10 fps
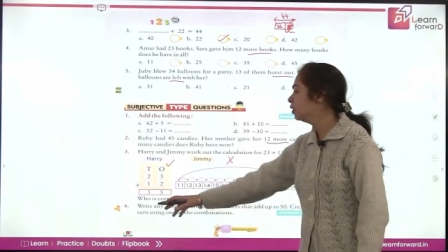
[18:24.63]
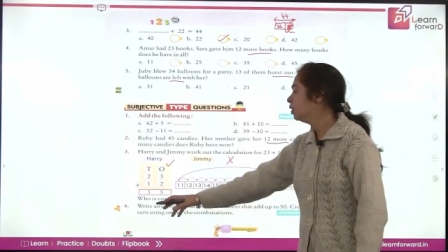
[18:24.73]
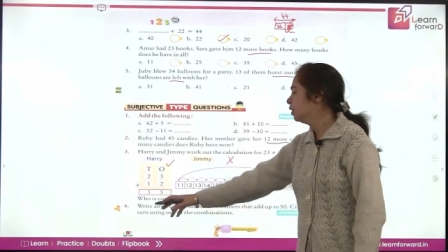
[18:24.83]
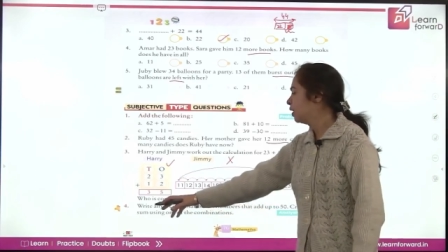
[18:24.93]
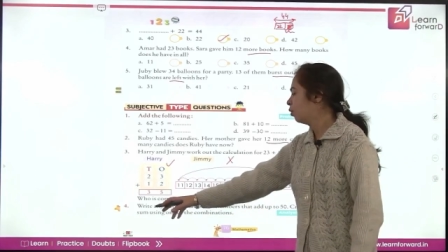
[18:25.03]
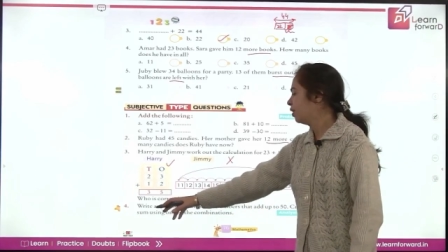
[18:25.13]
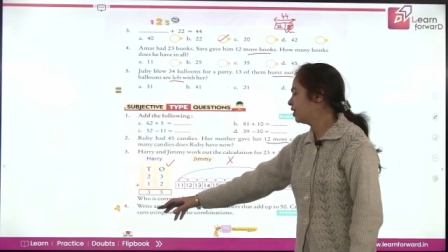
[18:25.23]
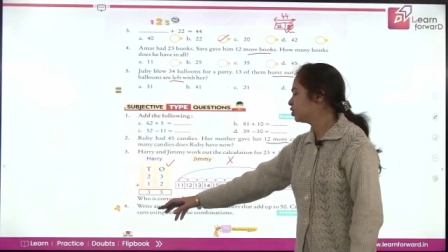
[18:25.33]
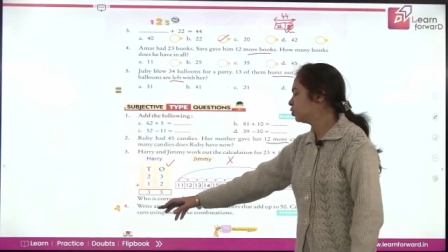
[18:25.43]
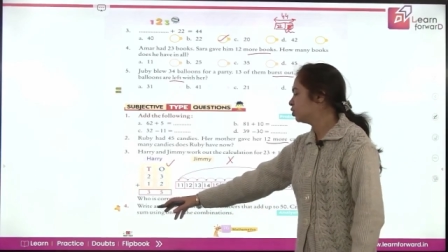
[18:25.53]
Now, next
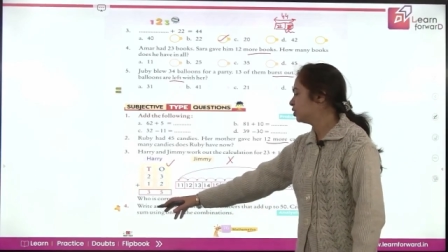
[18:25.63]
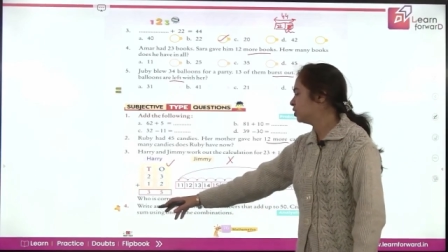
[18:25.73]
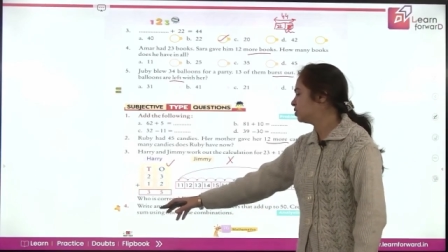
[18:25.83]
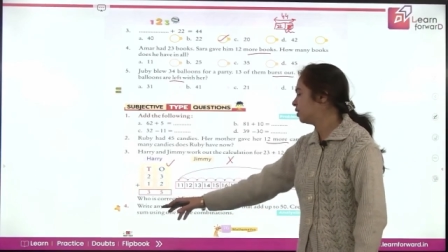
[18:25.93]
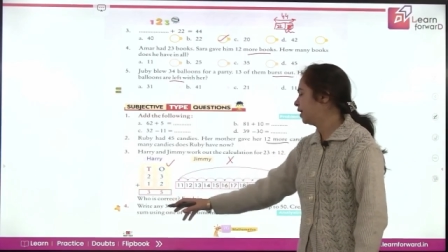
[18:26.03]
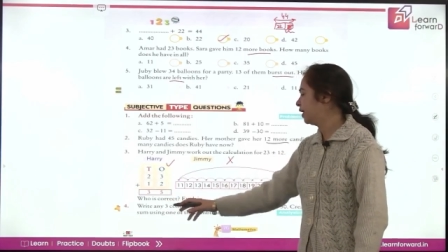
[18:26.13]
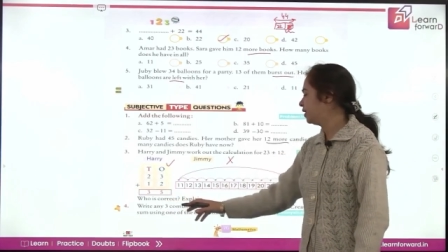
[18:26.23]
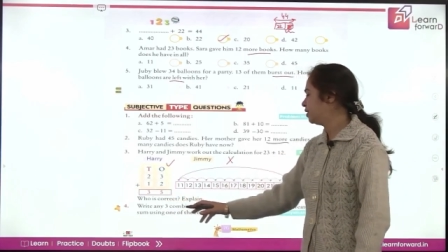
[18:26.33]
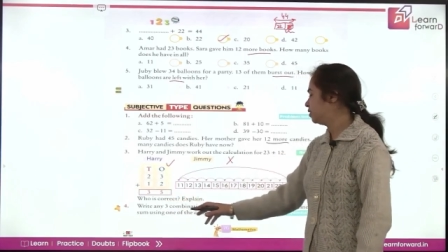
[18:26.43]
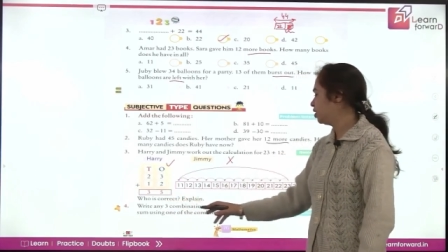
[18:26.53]
question is write any
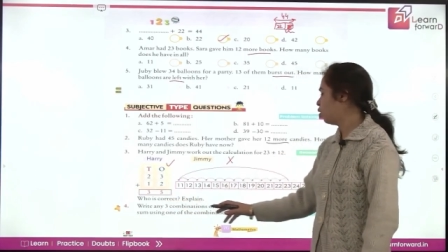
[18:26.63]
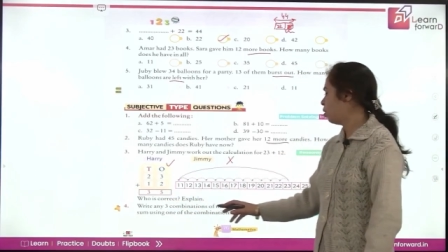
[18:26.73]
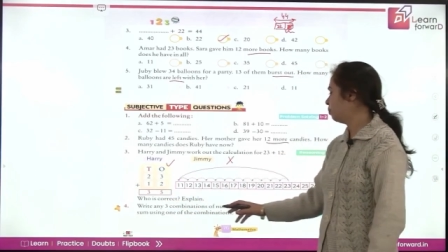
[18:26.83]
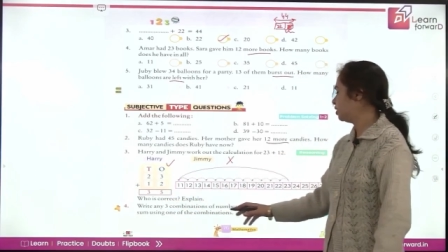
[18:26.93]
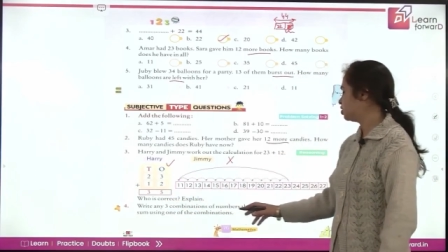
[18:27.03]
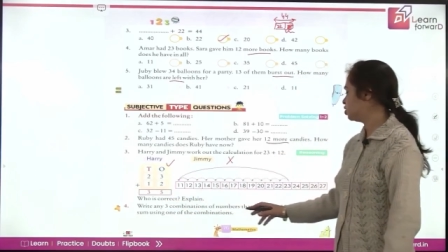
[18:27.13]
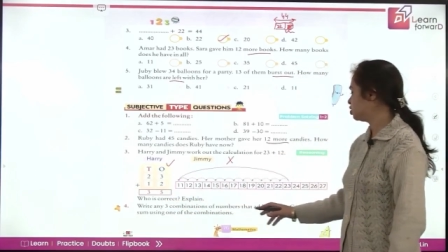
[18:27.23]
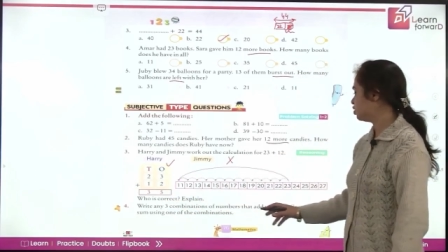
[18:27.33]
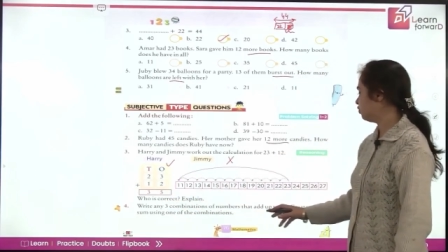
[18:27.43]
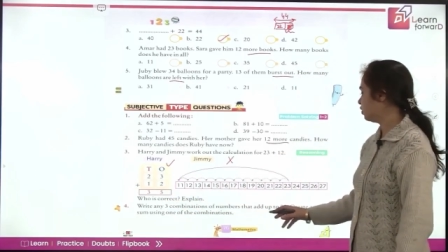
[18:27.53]
three combinations of
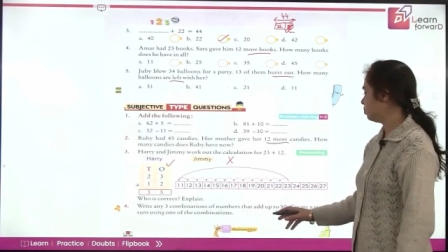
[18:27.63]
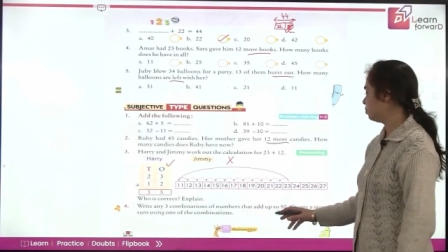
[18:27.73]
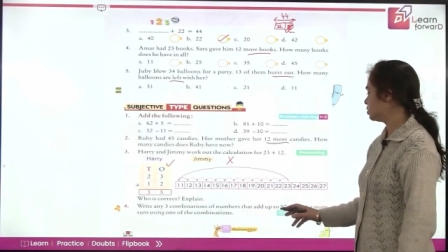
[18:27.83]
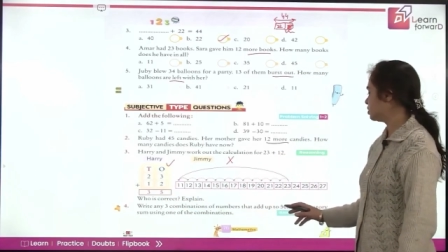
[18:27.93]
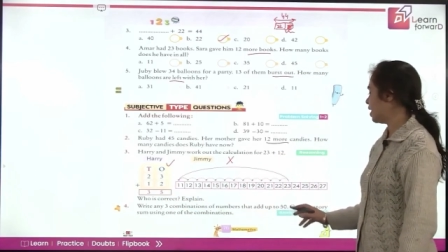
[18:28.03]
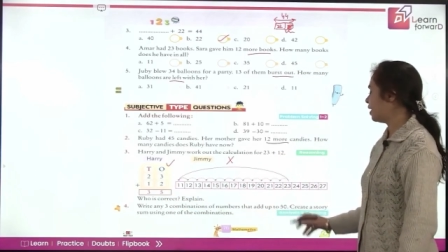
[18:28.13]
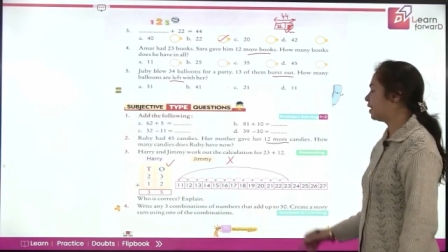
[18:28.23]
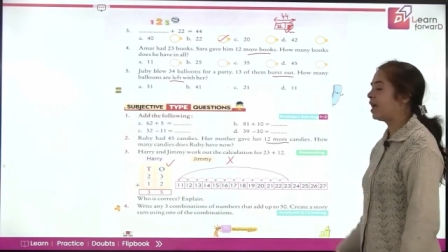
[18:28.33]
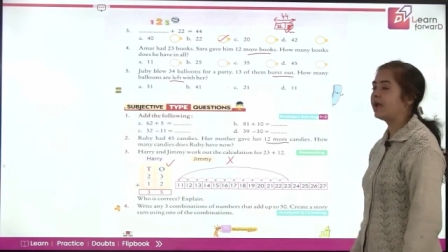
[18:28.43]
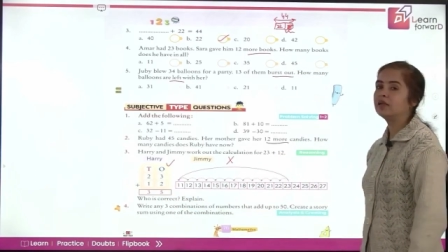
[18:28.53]
numbers that
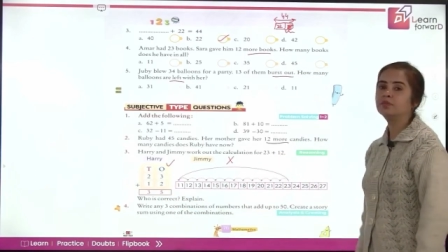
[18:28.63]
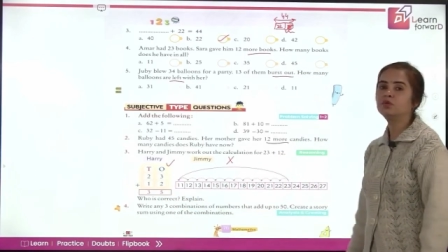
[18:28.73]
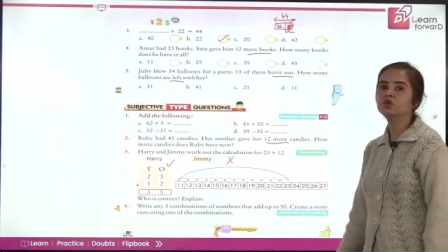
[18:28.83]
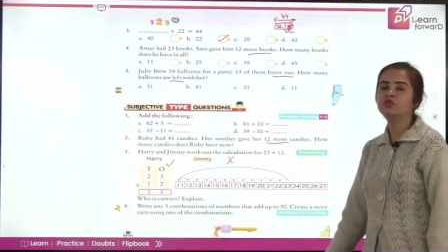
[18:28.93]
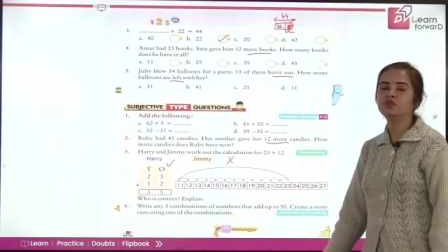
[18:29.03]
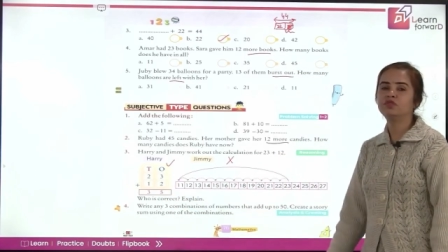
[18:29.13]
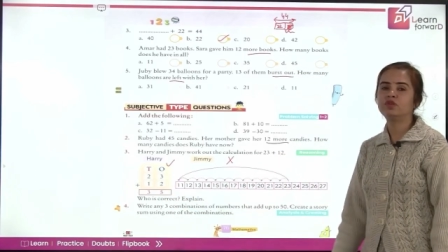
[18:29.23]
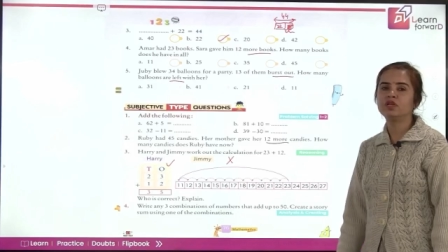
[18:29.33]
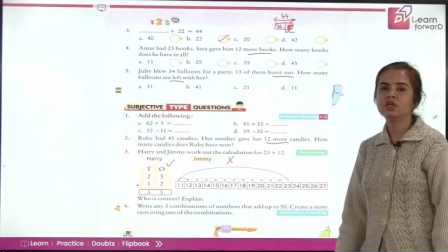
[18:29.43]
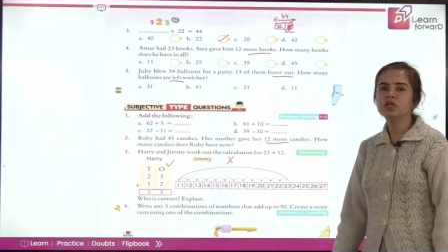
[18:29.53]
add up to 50.
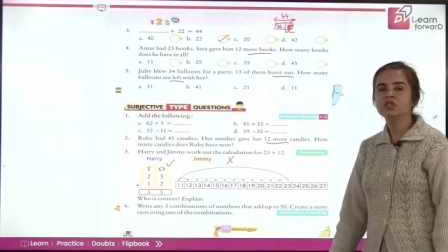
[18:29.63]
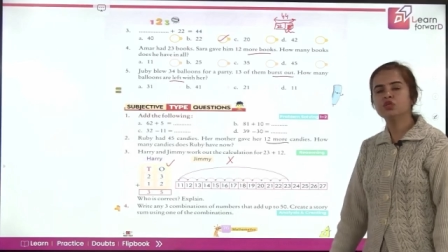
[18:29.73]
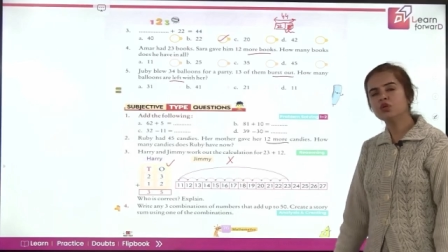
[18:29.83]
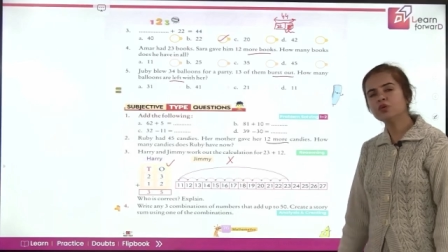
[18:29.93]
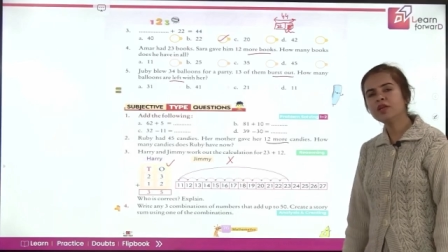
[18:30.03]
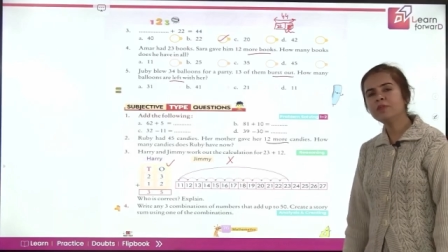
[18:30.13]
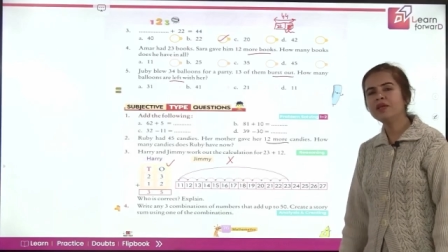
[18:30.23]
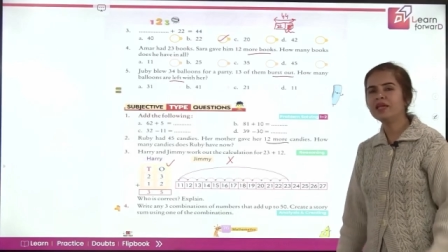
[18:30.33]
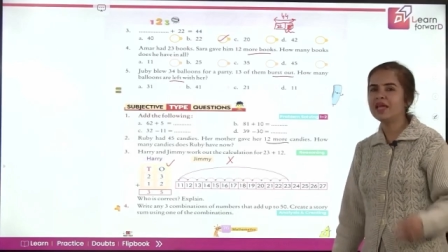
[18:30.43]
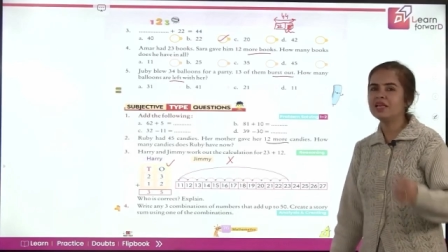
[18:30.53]
So, you can pick
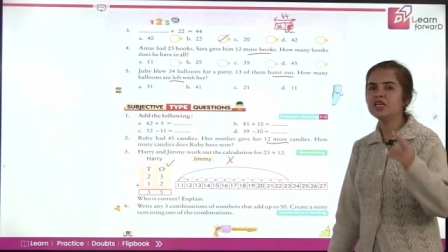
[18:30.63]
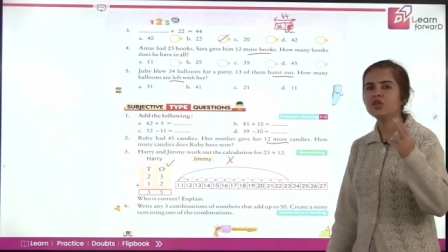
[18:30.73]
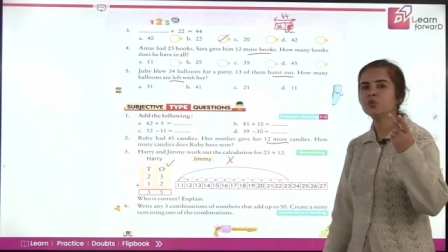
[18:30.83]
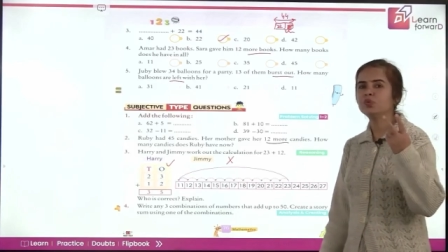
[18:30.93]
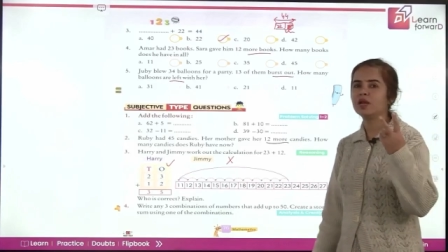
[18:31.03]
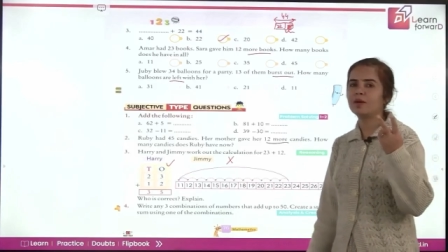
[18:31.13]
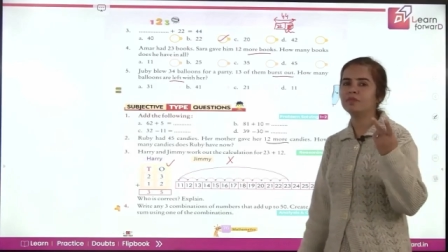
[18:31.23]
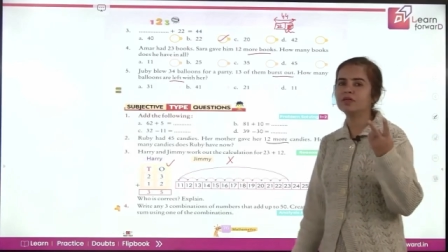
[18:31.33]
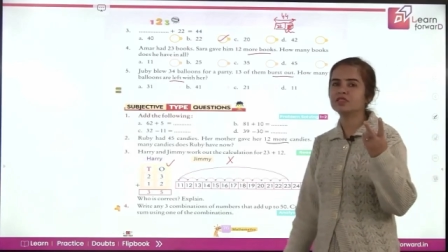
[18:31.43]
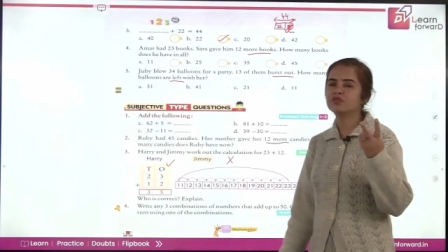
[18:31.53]
any two
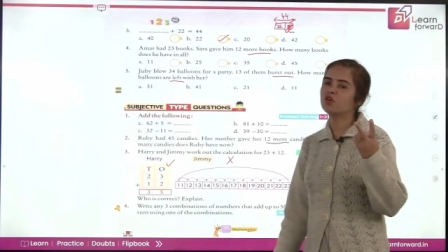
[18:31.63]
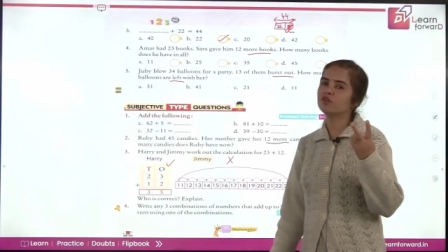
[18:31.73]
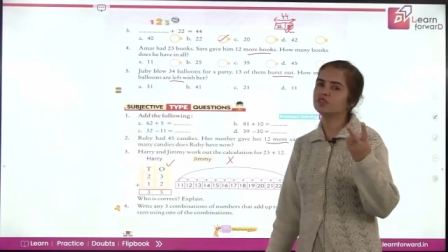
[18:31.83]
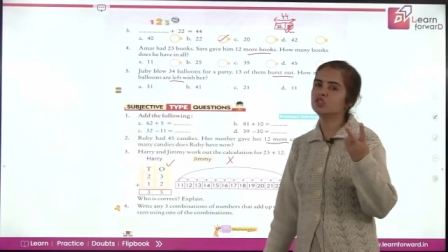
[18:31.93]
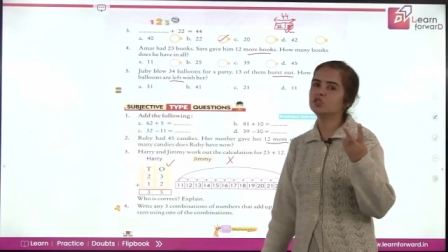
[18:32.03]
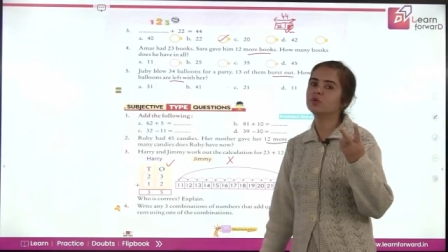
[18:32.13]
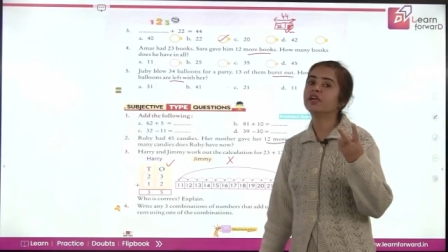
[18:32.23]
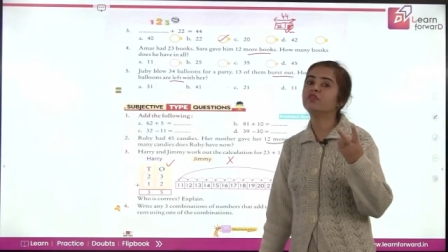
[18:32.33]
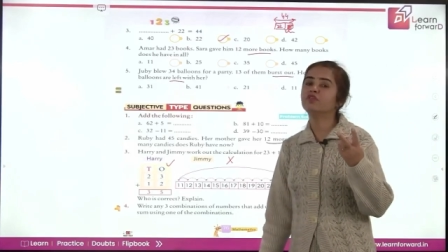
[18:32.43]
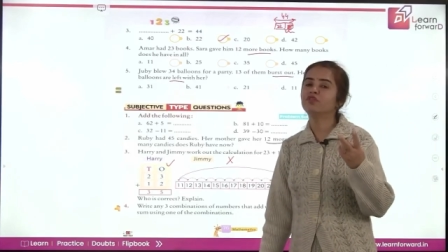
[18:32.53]
numbers for which you get
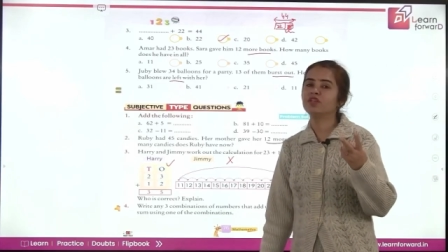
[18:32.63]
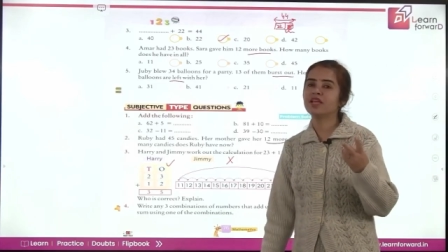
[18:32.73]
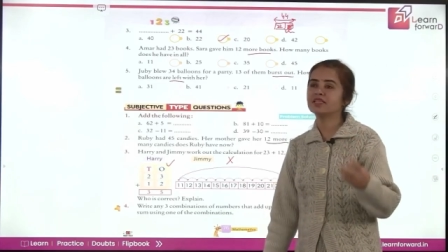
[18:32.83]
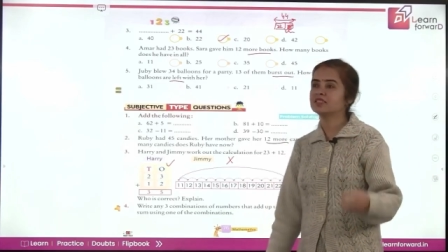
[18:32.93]
50 as the